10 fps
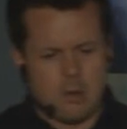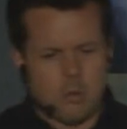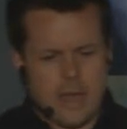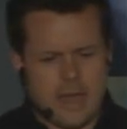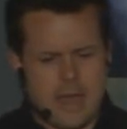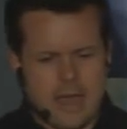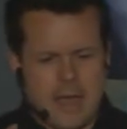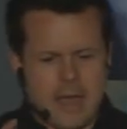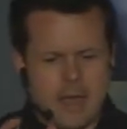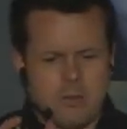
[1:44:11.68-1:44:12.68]
we,
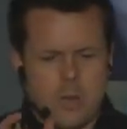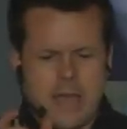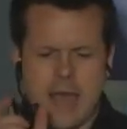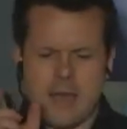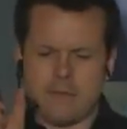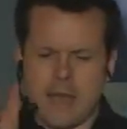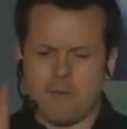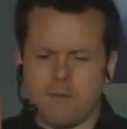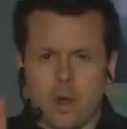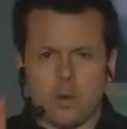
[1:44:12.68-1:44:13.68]
we have our
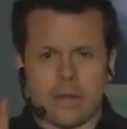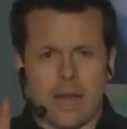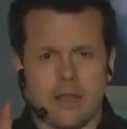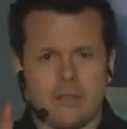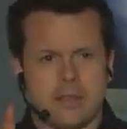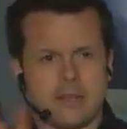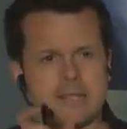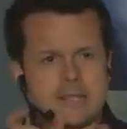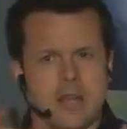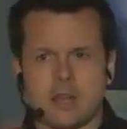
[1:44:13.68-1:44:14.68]
folder that is
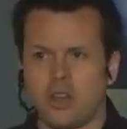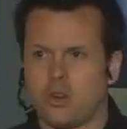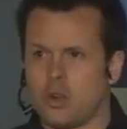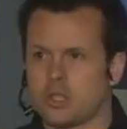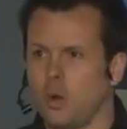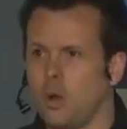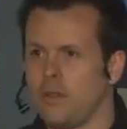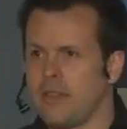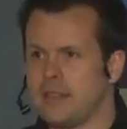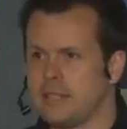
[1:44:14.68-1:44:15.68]
sunk across all
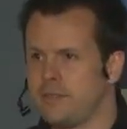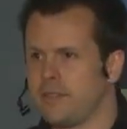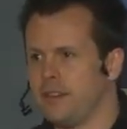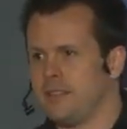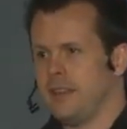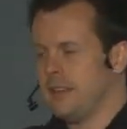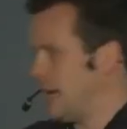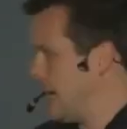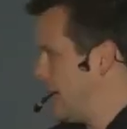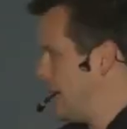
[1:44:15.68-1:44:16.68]
of our different
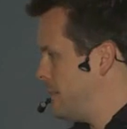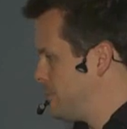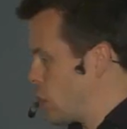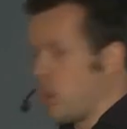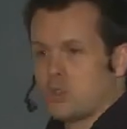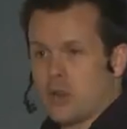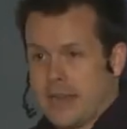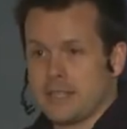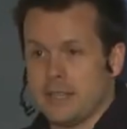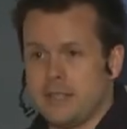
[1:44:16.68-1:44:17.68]
um,
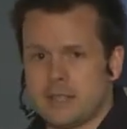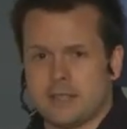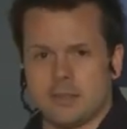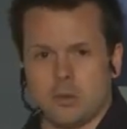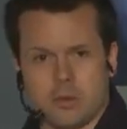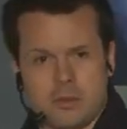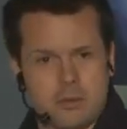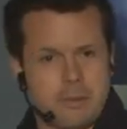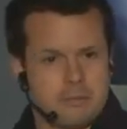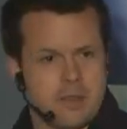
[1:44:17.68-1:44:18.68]
contractors or the,
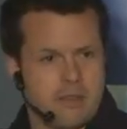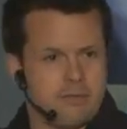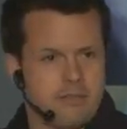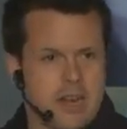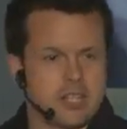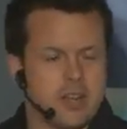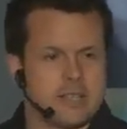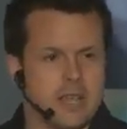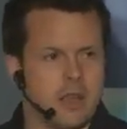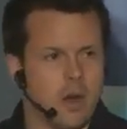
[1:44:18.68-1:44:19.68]
the, the
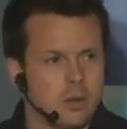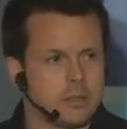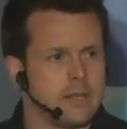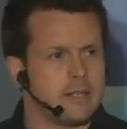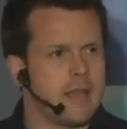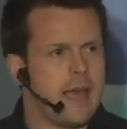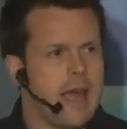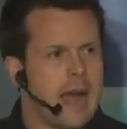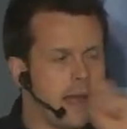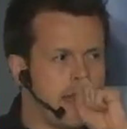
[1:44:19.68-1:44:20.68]
franchisee holders.
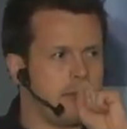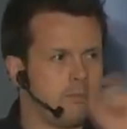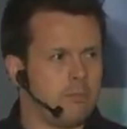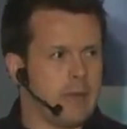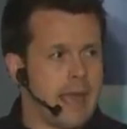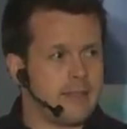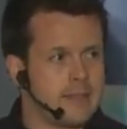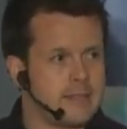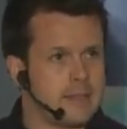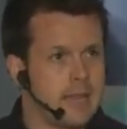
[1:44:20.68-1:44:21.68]
Uh, and we had
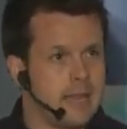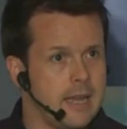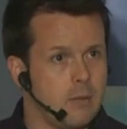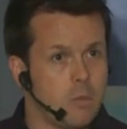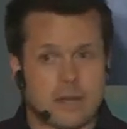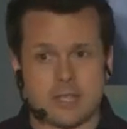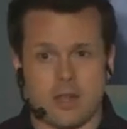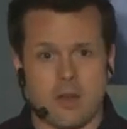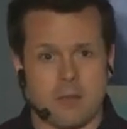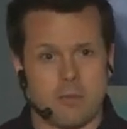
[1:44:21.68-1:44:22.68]
this uh, one
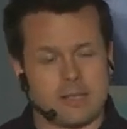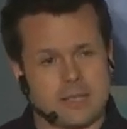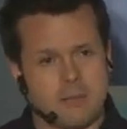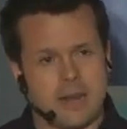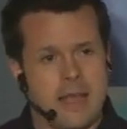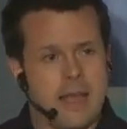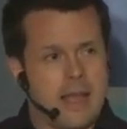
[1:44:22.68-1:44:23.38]
time when someone